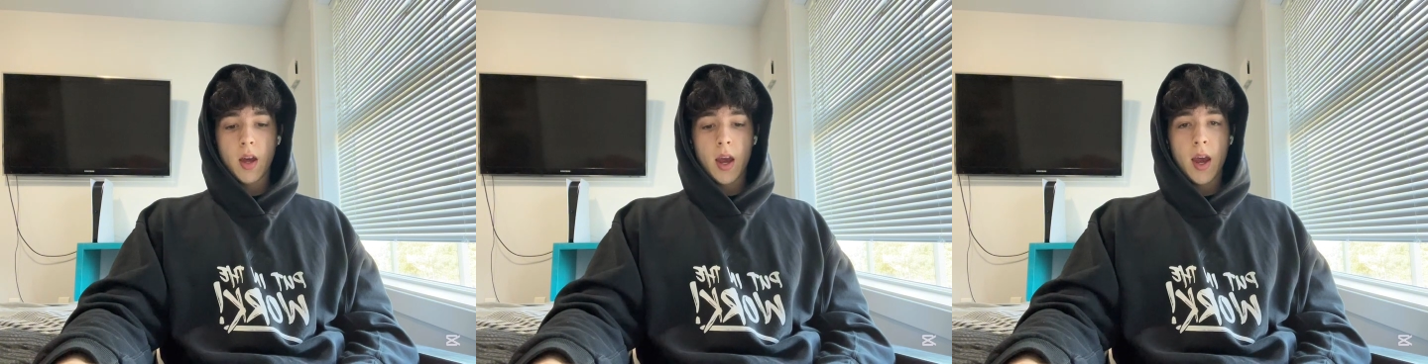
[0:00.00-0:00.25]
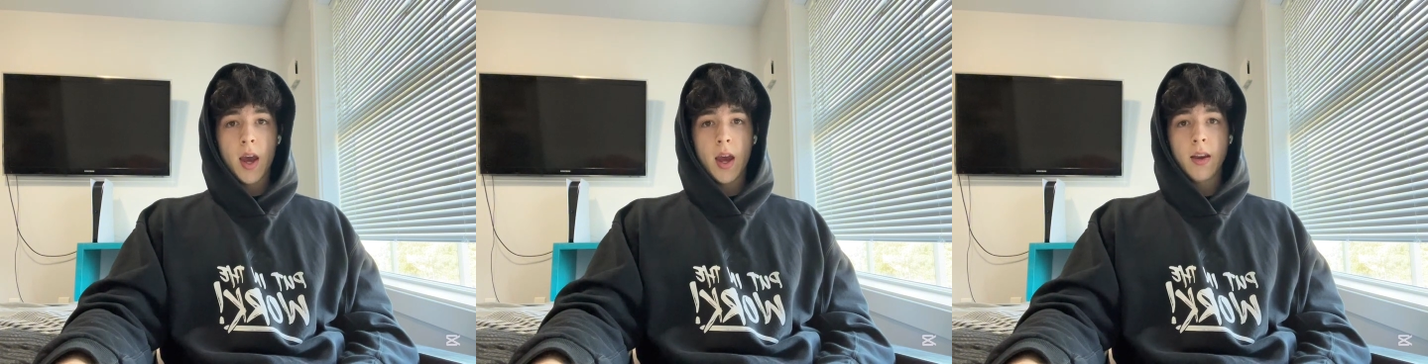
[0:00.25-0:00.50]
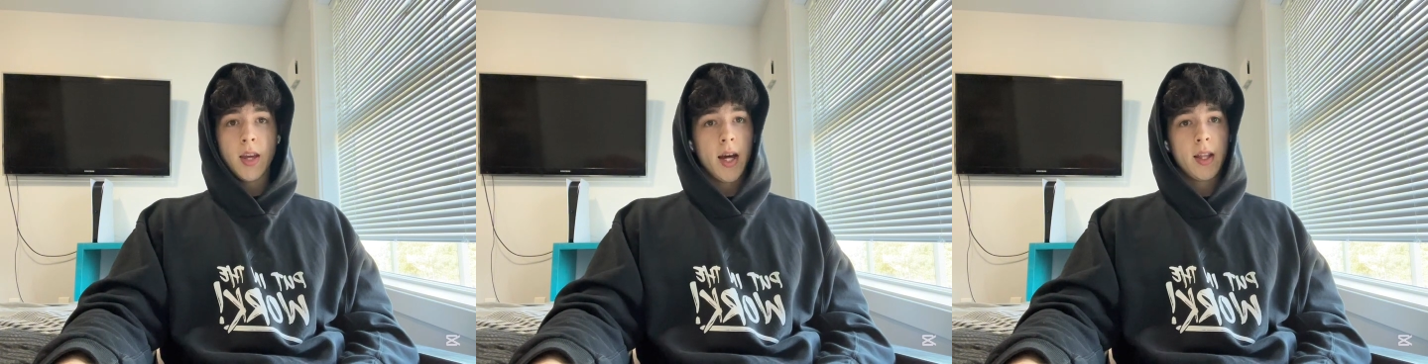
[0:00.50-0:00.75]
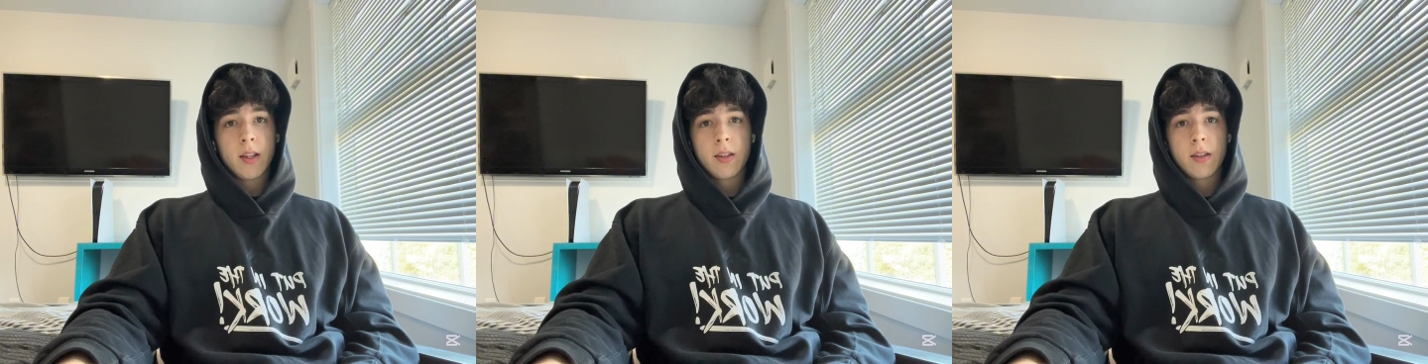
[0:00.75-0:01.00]
And yeah,
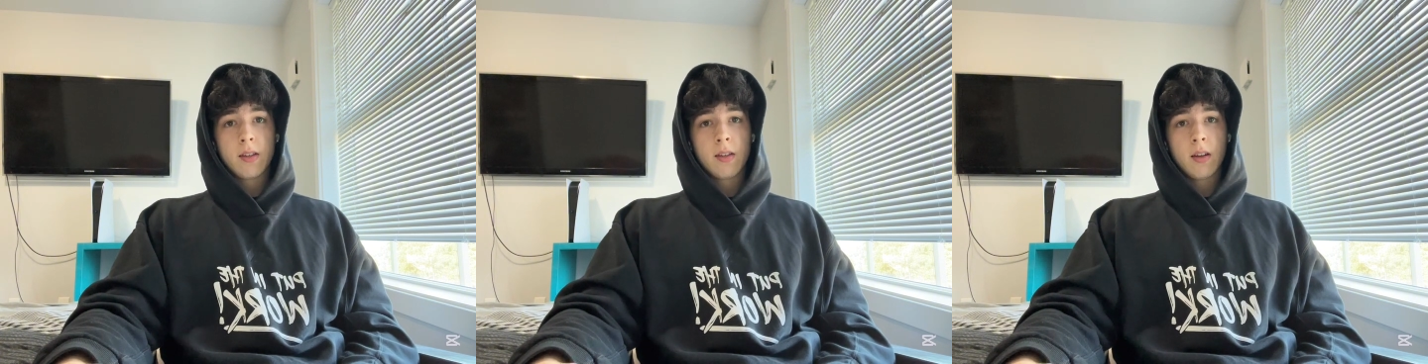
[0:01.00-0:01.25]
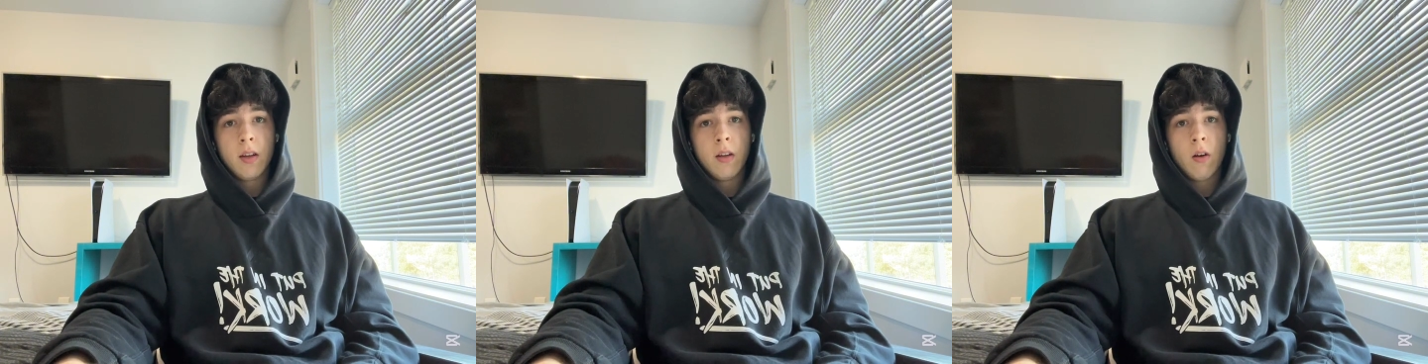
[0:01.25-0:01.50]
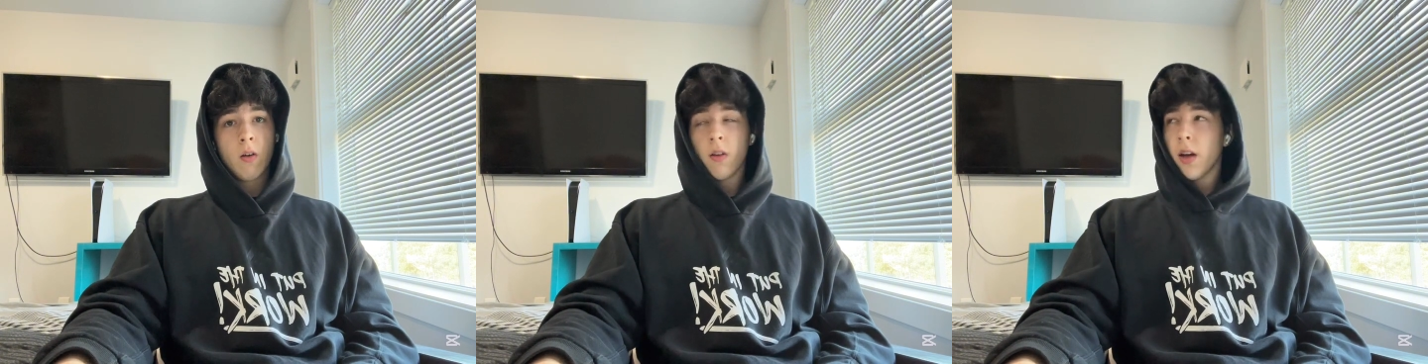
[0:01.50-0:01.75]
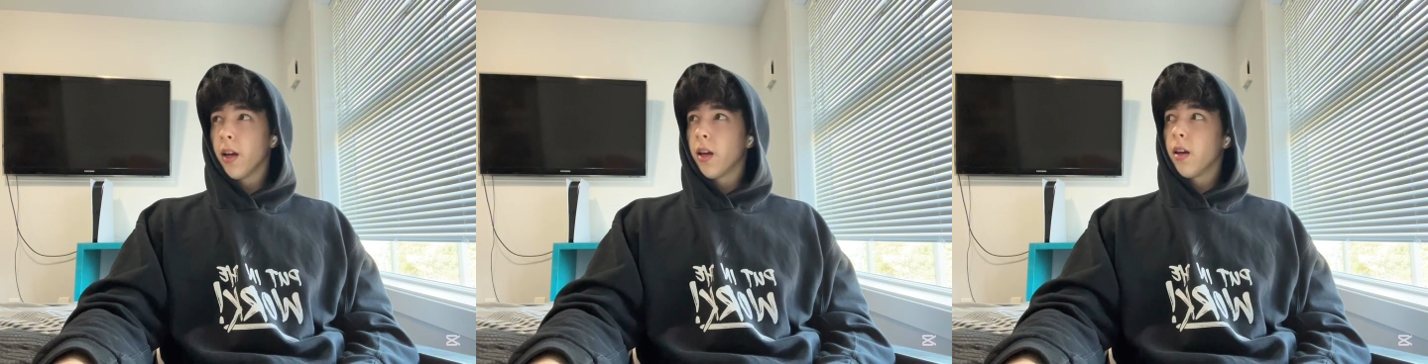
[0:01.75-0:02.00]
that's,
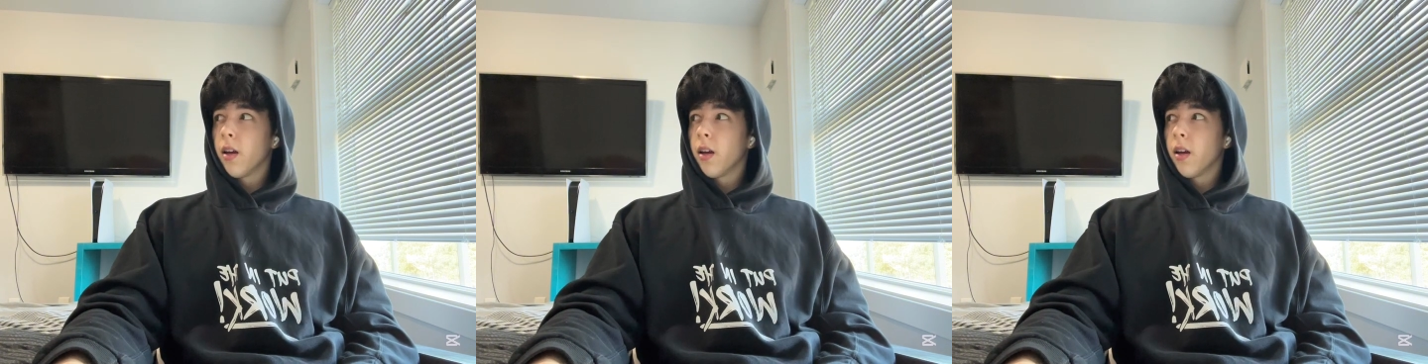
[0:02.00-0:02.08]
like,